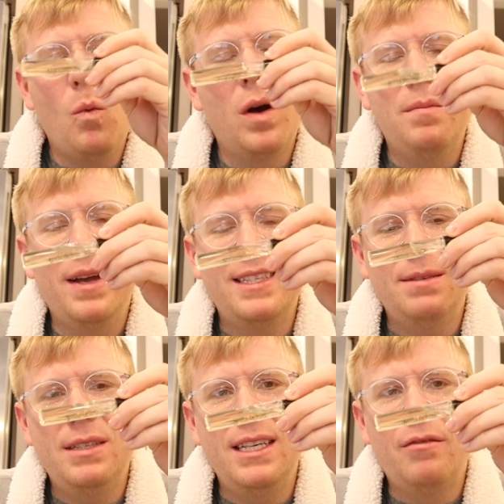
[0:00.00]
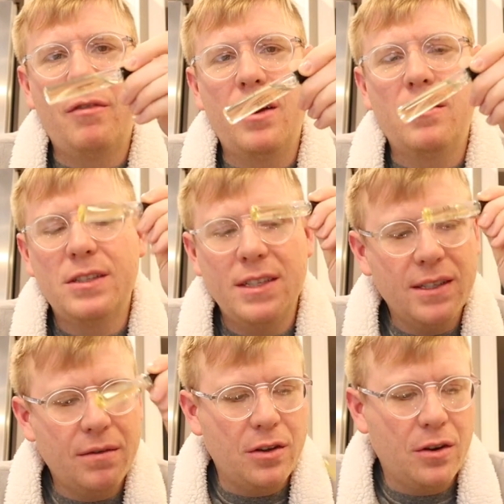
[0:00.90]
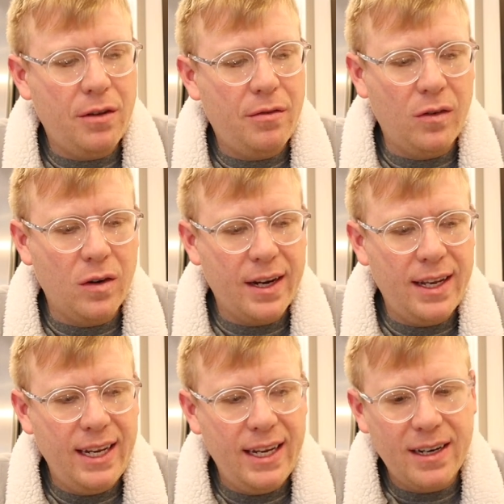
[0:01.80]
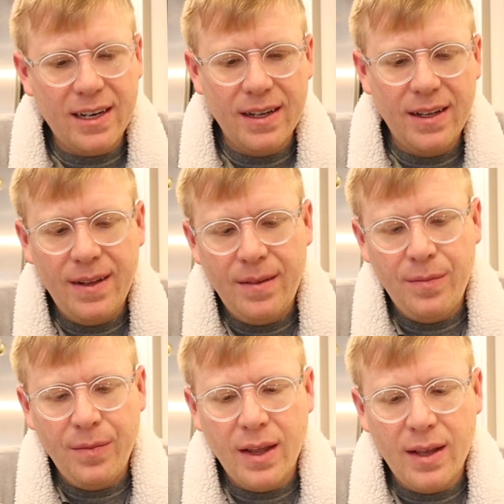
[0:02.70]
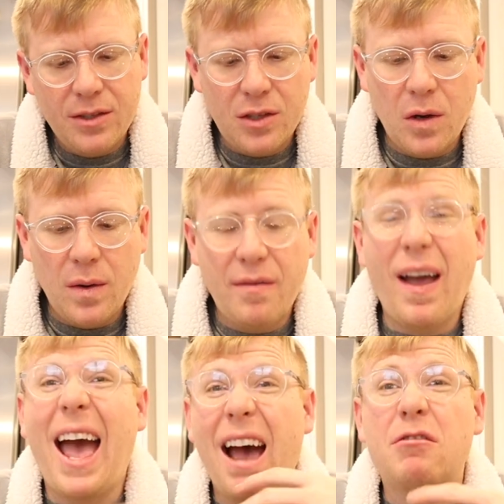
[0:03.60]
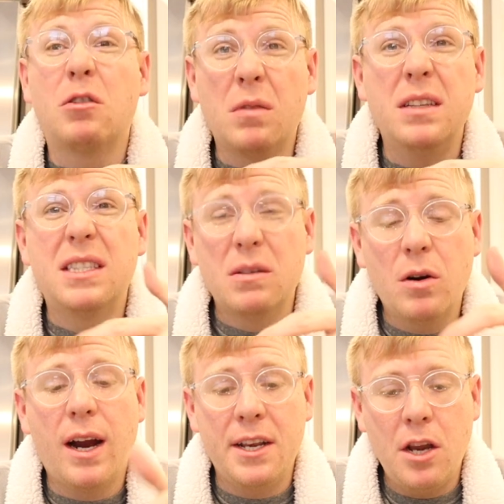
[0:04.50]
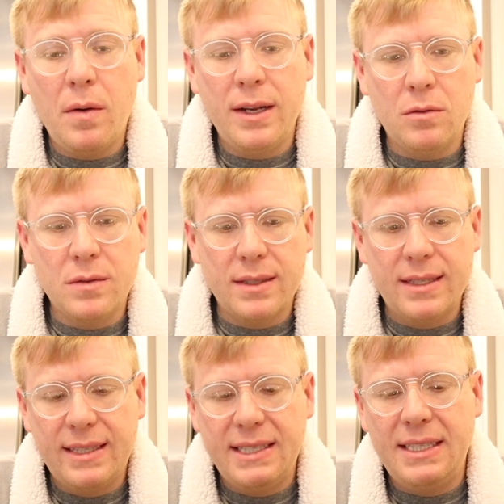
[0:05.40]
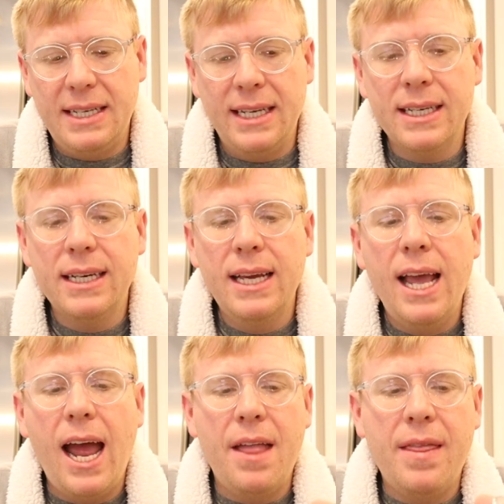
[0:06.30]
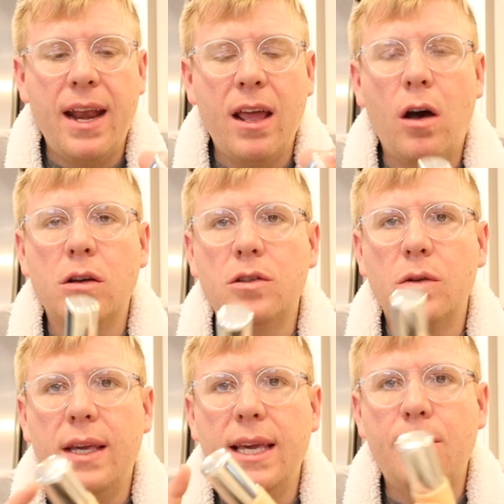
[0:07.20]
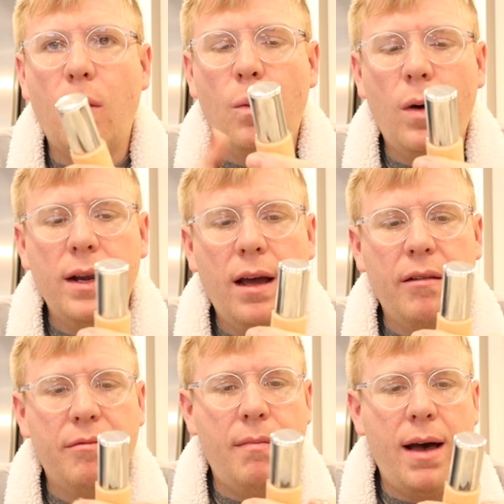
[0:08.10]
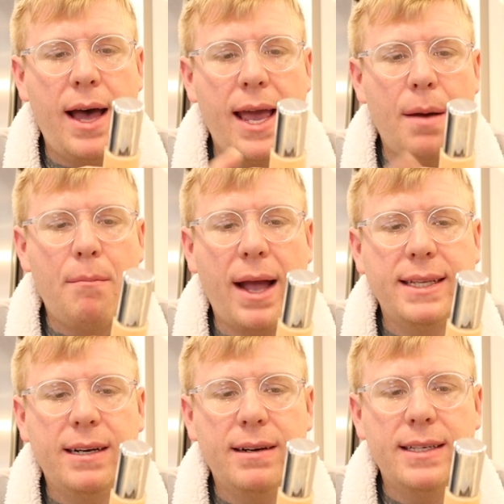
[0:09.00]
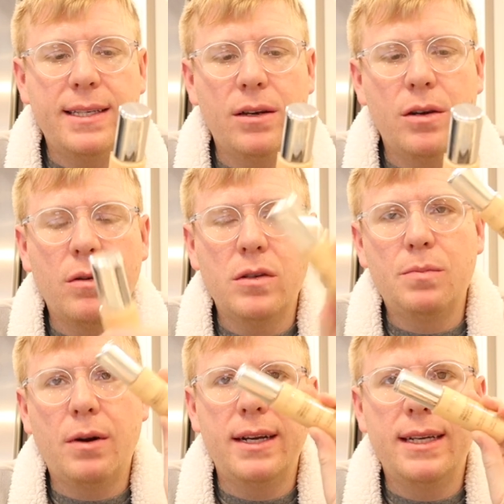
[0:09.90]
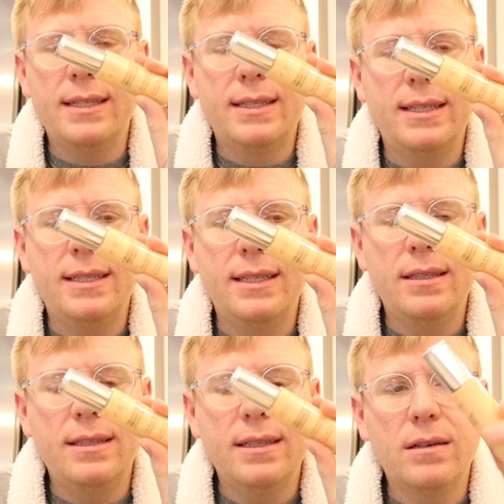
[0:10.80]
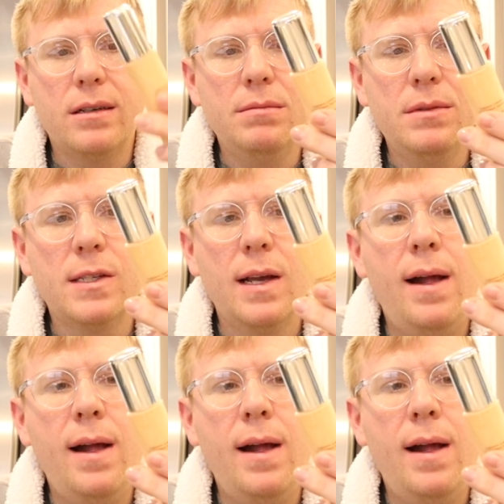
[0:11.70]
one of my Diptyque fragrances of 34 in here. So if I have to run somewhere, I know I don't stink. And then I also keep one of my By Terry Brightening CC serums.